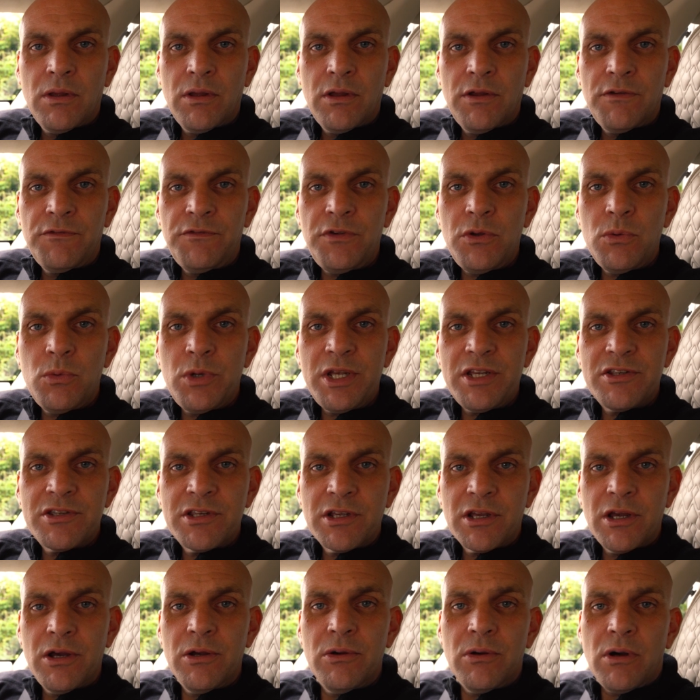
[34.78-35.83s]
A few weeks
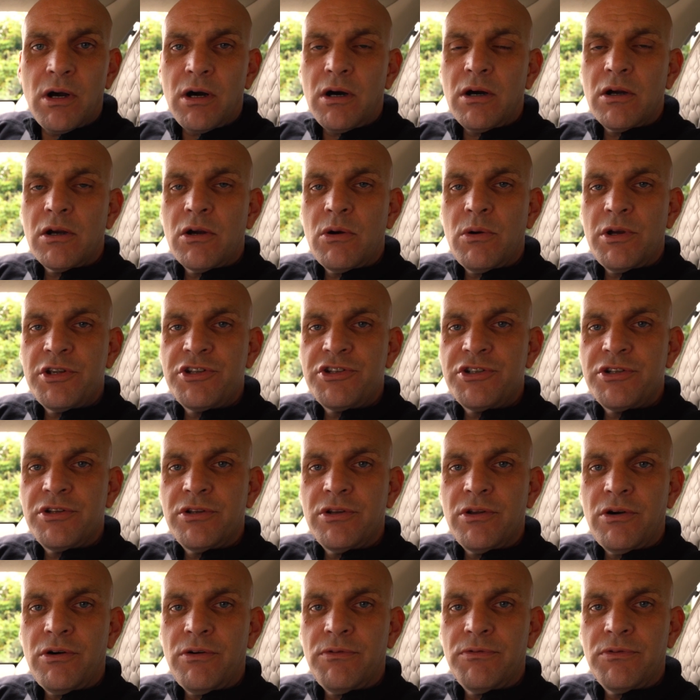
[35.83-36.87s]
ago, our question
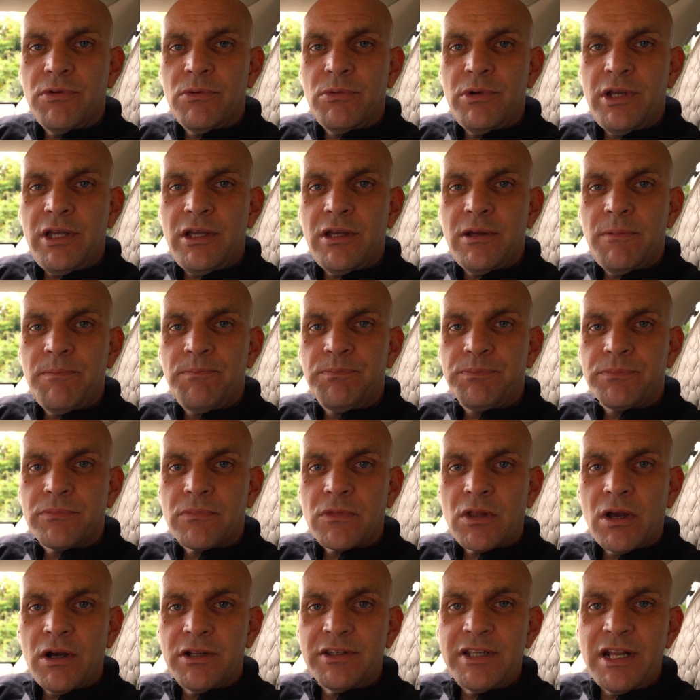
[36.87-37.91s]
of the week
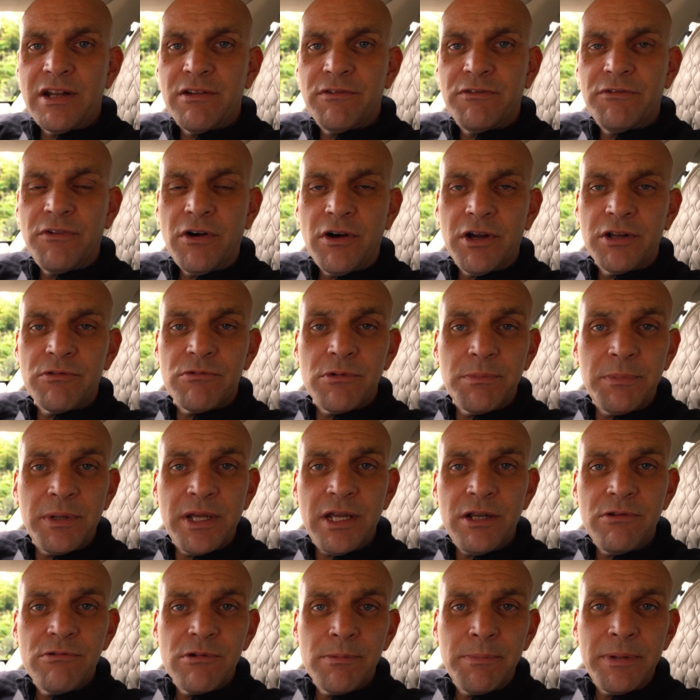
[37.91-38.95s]
identified
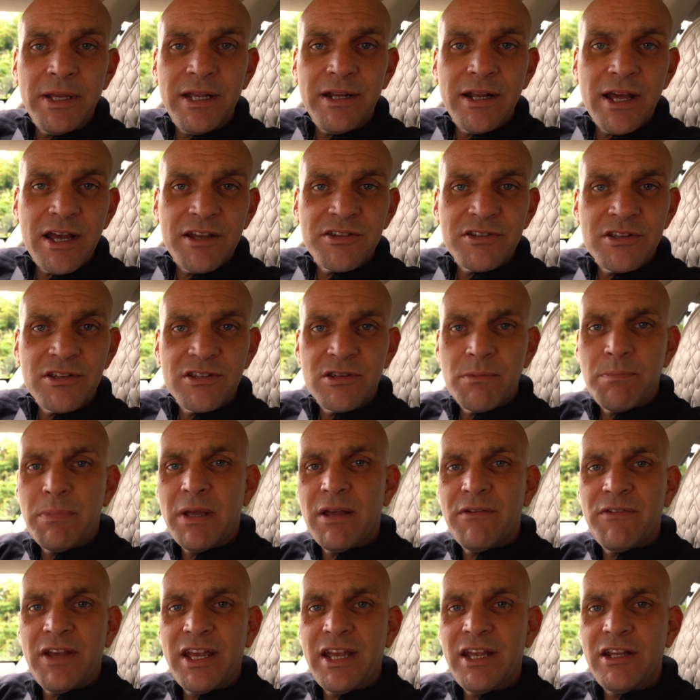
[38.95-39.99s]
Rapide S as a bit
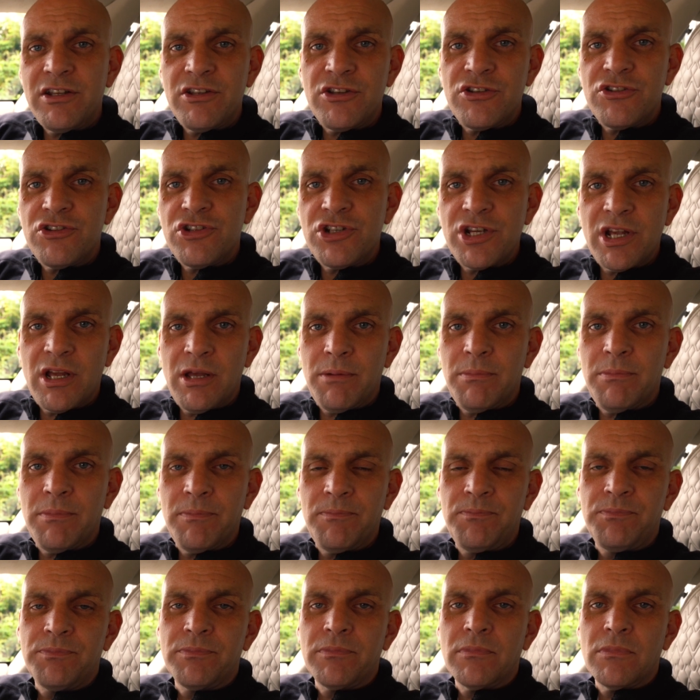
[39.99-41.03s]
of a hidden gem
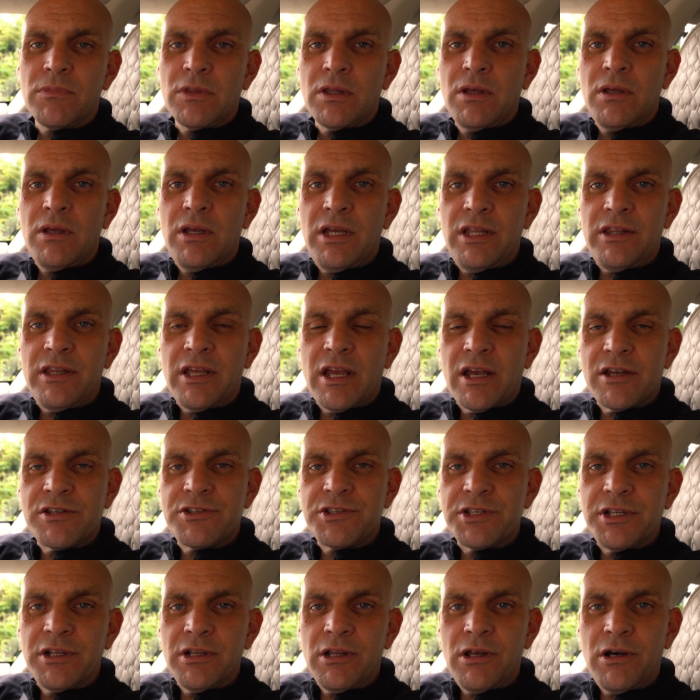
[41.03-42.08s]
in the
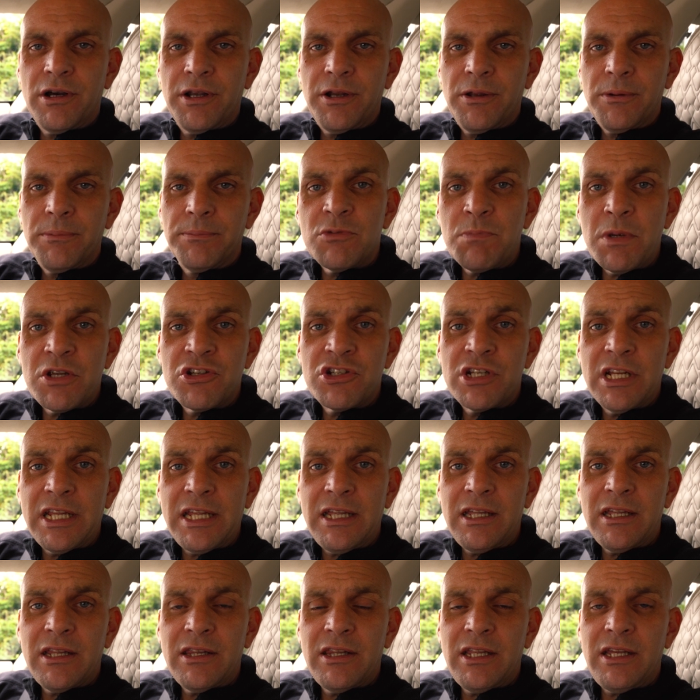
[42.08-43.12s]
Aston lineup,
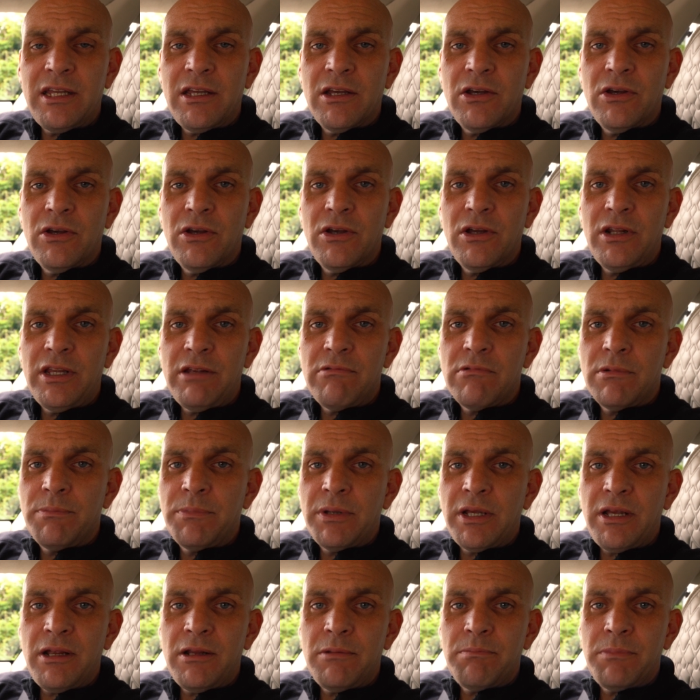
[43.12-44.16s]
especially the early
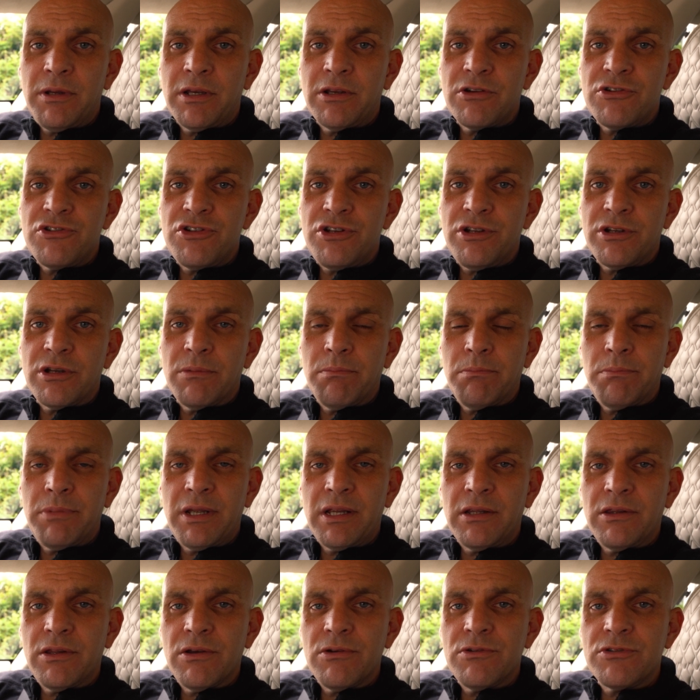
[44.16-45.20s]
Rapide, because you can
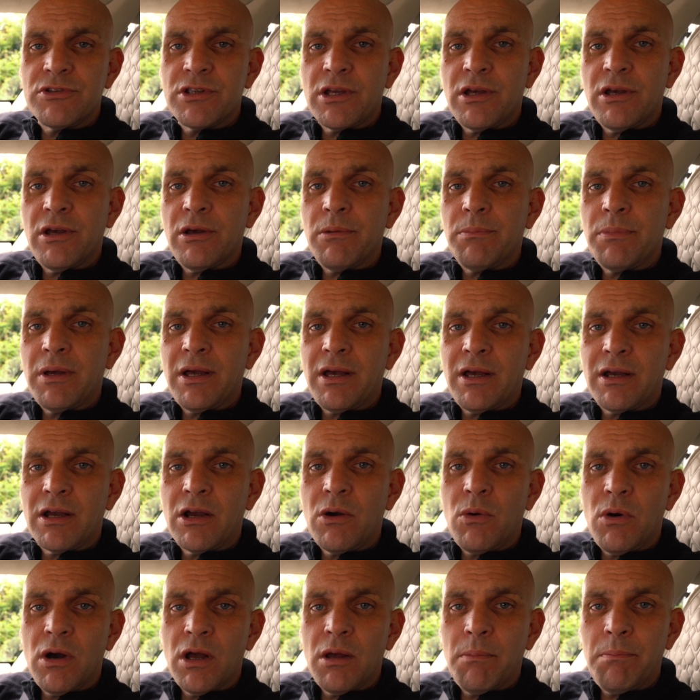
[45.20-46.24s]
pick those up at
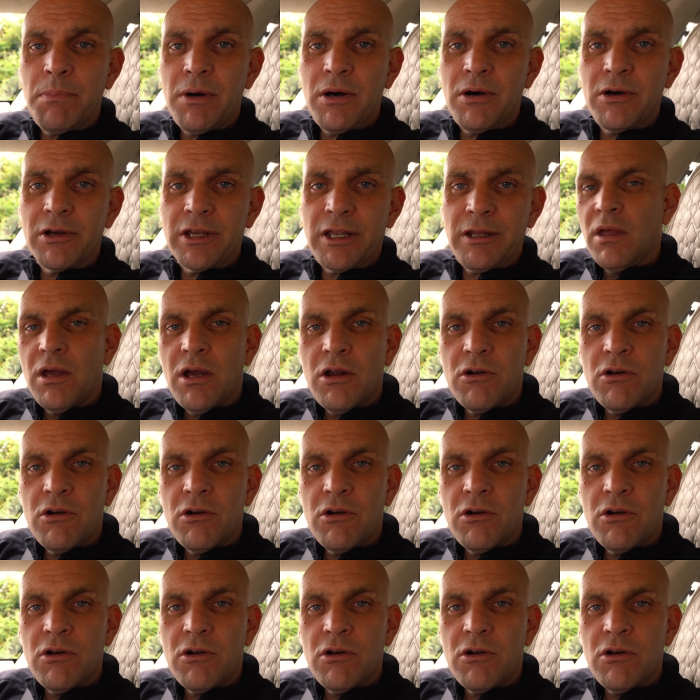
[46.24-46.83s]
quite a bargain.